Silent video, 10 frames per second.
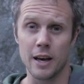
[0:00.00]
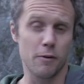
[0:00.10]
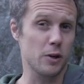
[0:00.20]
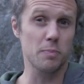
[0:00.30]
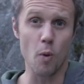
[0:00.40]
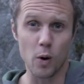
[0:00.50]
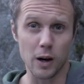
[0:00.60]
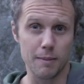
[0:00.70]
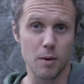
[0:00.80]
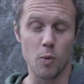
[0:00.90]
If you're a sport
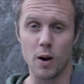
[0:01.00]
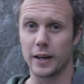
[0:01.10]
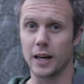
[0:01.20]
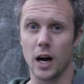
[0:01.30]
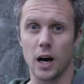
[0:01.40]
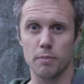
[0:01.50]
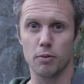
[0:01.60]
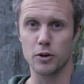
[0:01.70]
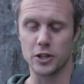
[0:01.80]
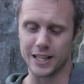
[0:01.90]
climber working hard
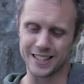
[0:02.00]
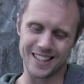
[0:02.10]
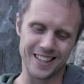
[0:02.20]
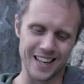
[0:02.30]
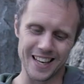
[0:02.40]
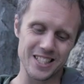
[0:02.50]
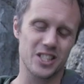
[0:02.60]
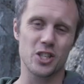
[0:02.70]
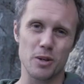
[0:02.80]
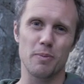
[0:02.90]
projects, it is
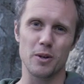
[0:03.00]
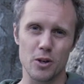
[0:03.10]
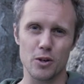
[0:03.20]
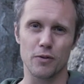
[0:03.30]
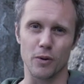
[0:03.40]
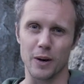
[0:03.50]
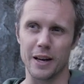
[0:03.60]
super useful.